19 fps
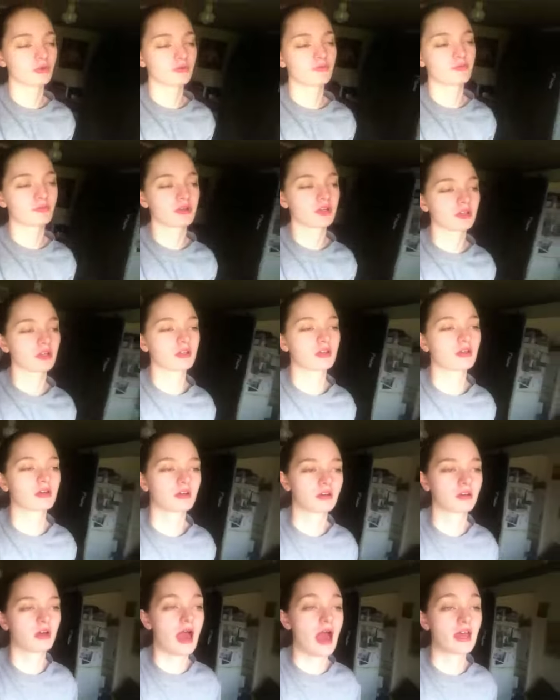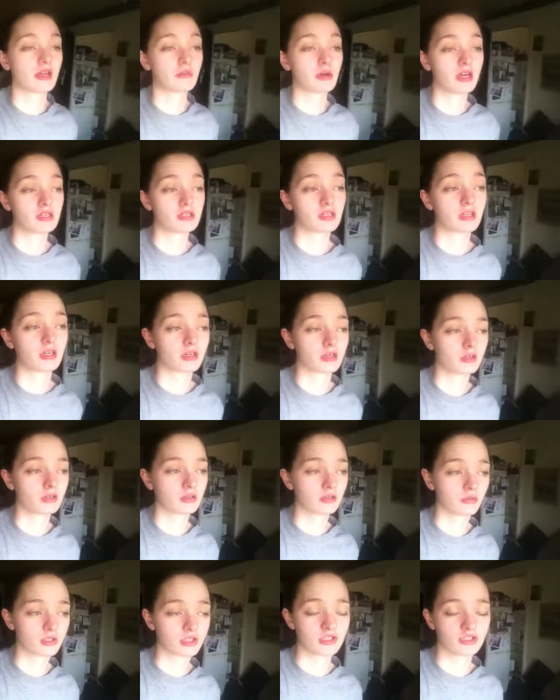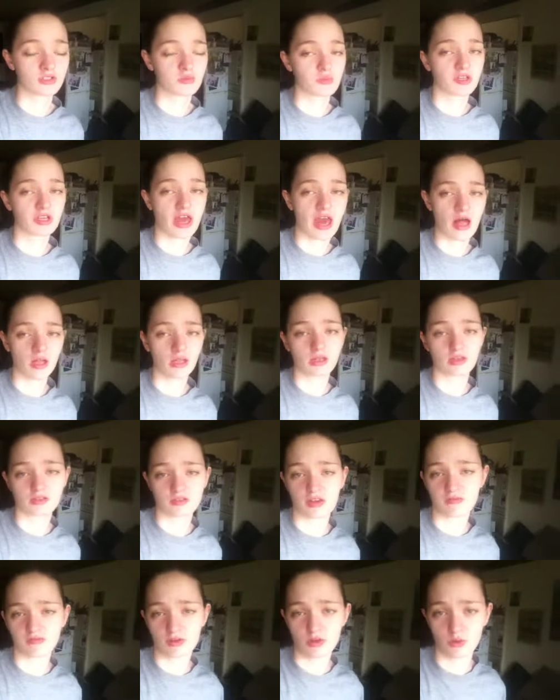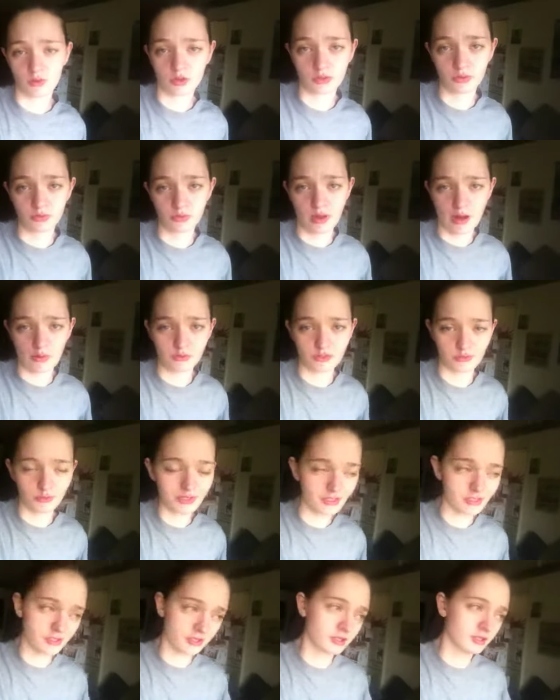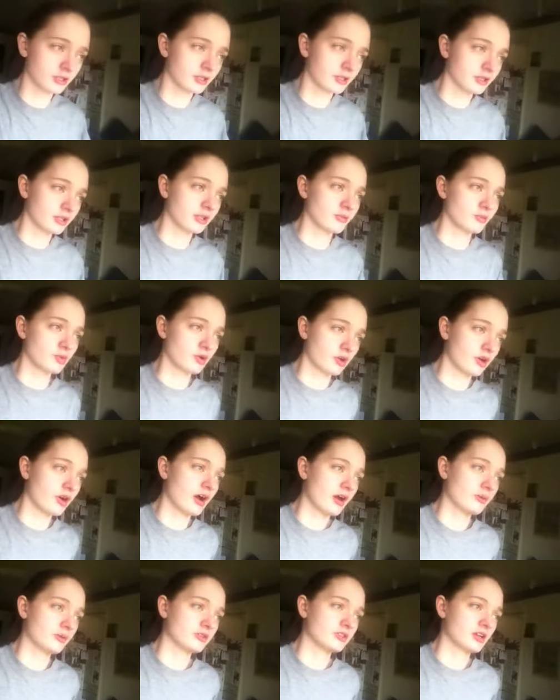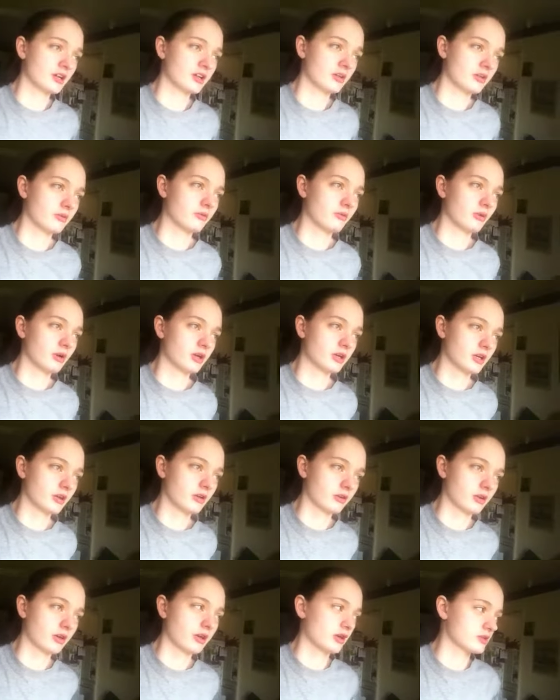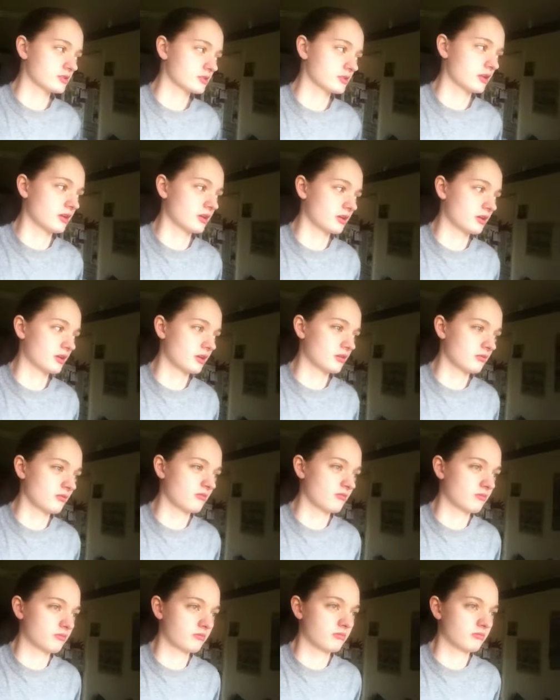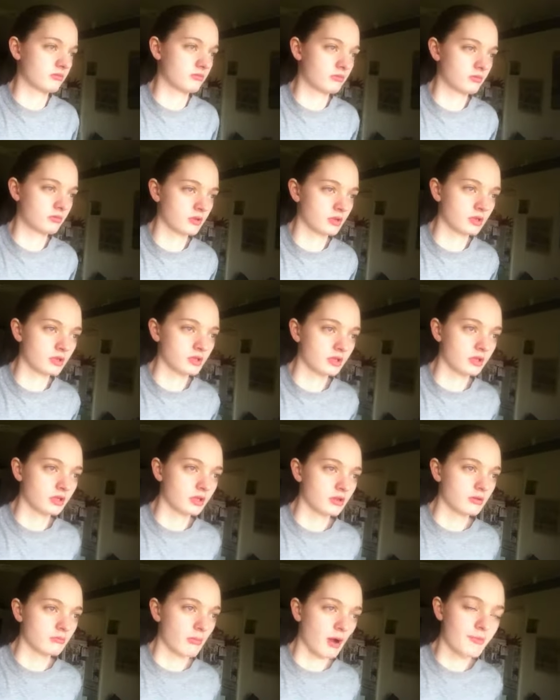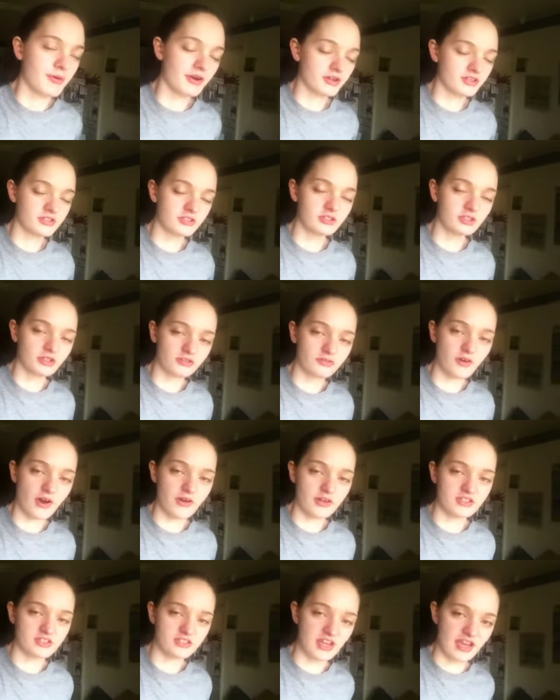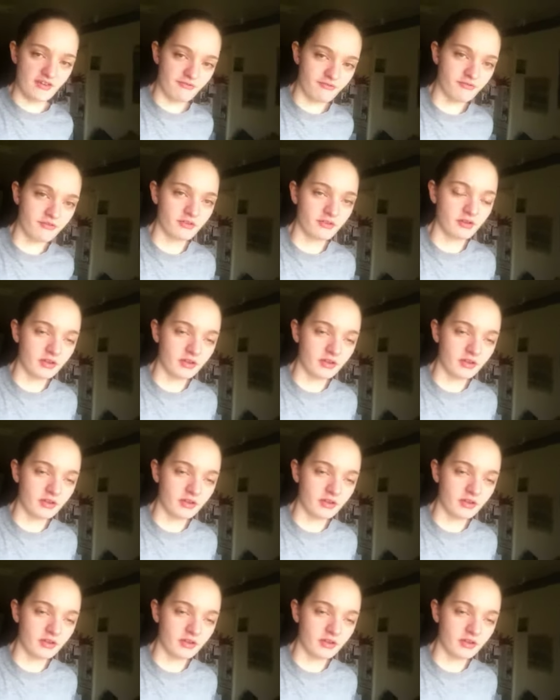we've been uh, animating, which has been hell because I've no clue how to do it. But I was kind of working on it yesterday and it... My person looks very stiff.